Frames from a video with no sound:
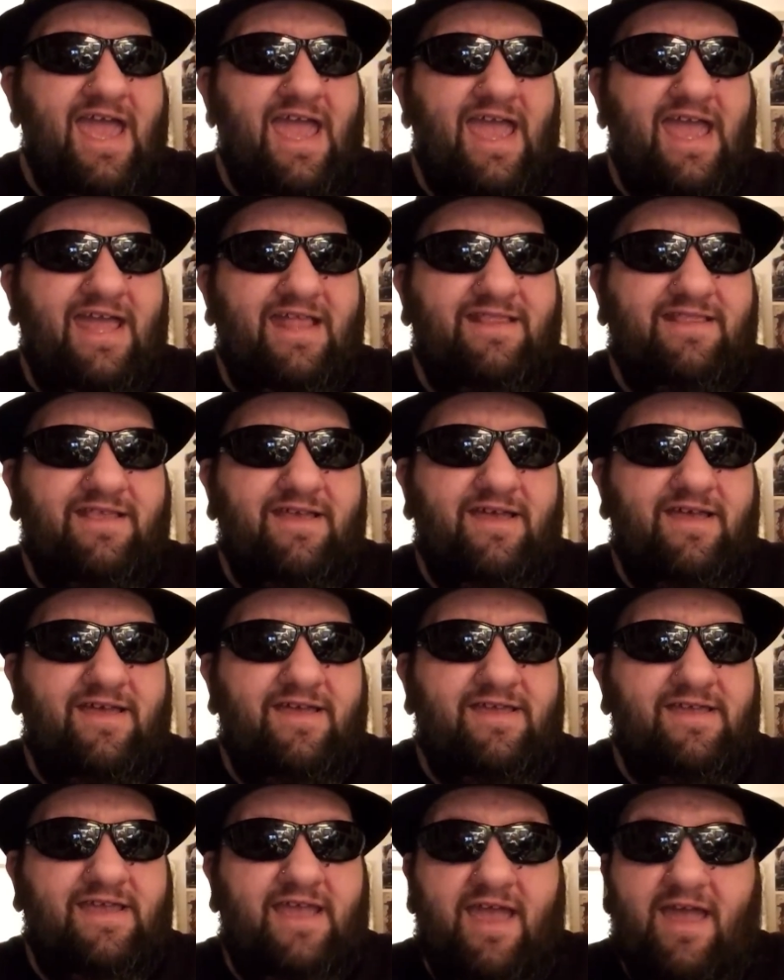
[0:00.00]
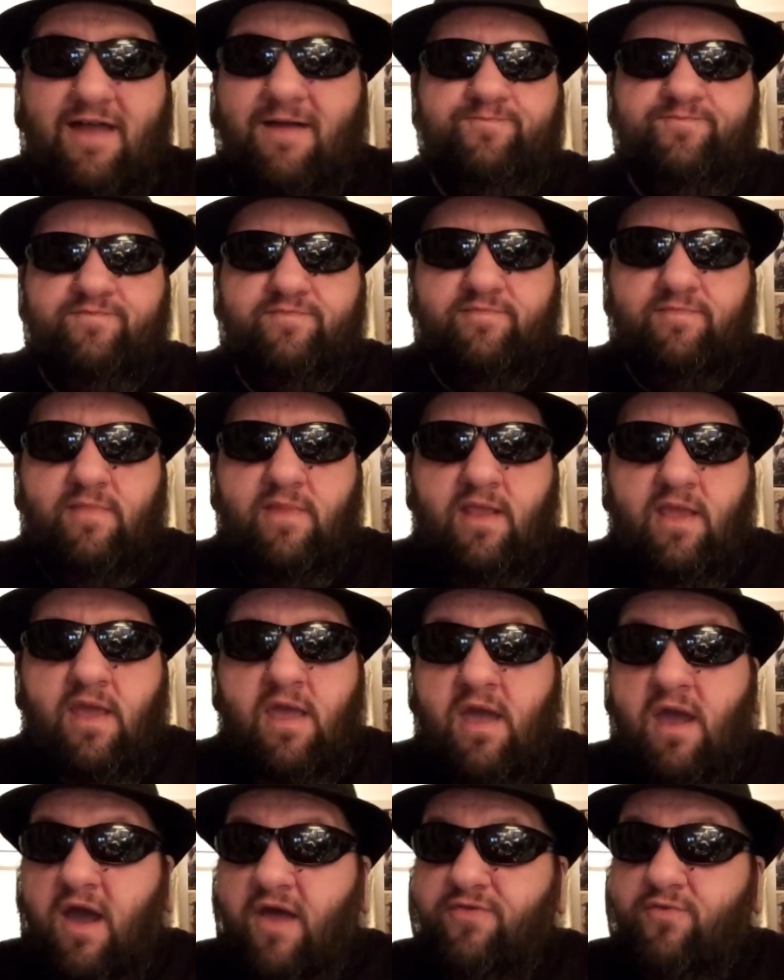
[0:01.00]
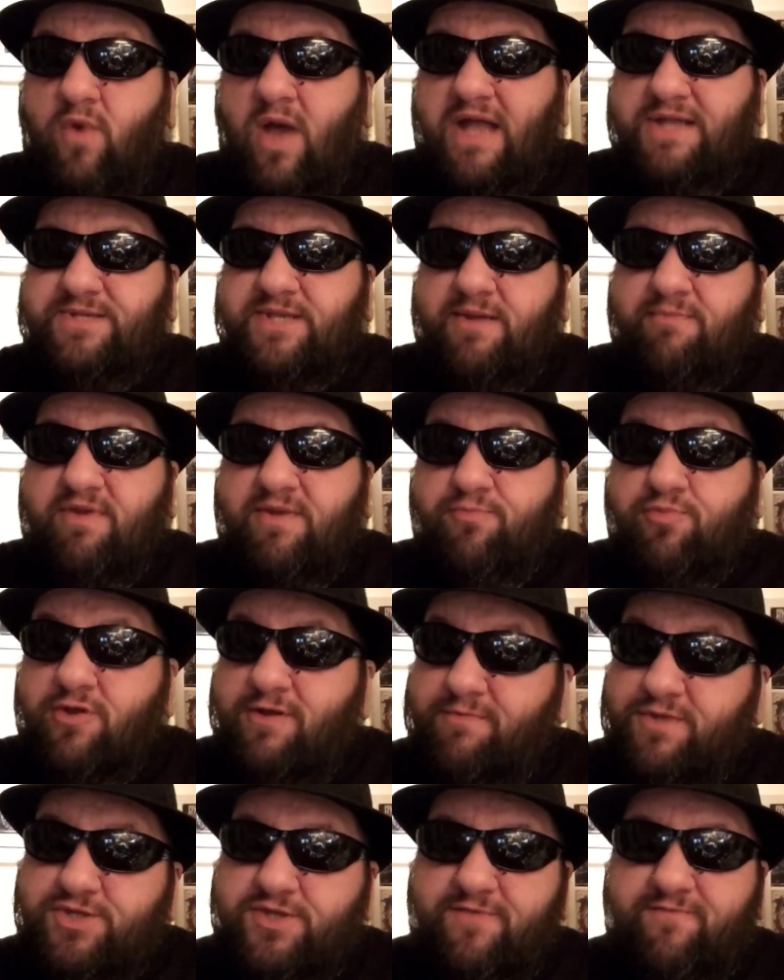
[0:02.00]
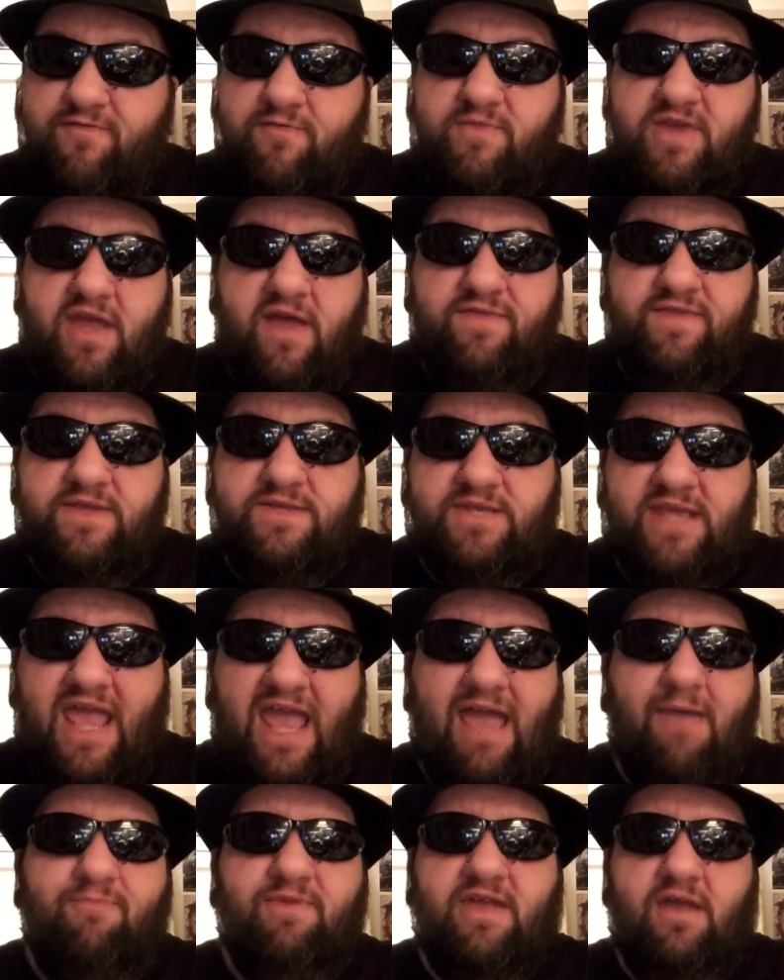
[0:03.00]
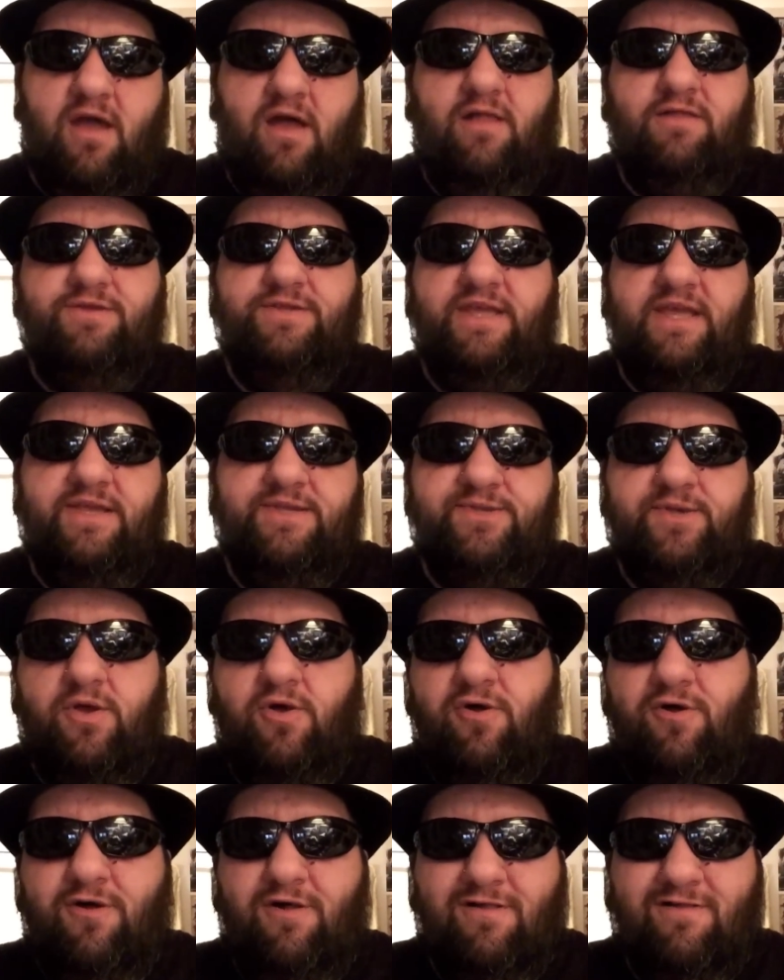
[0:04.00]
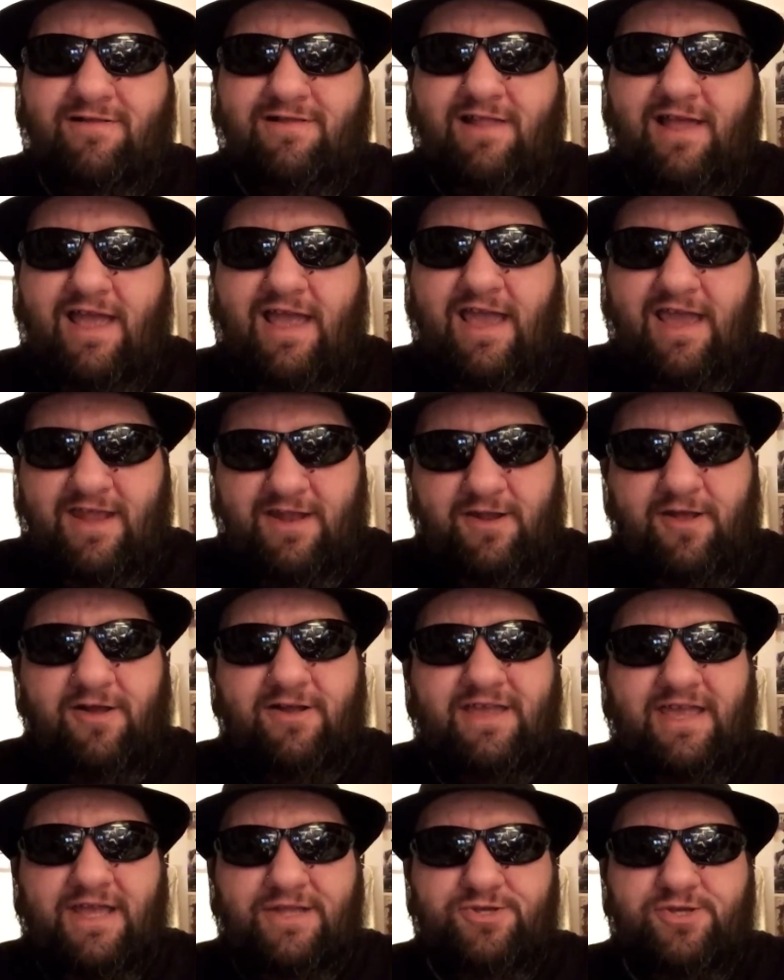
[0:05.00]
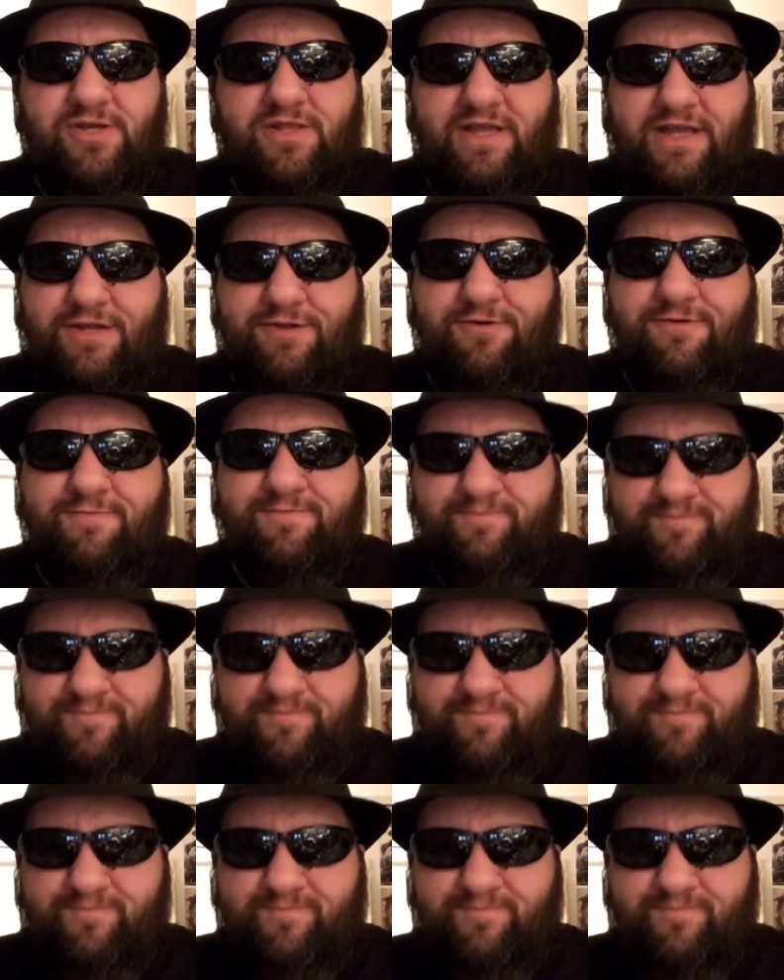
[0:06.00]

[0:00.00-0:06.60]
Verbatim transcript: And uh, yeah, otherwise that'll be pretty much it for me on this. Happy holidays all, and I'll catch you later.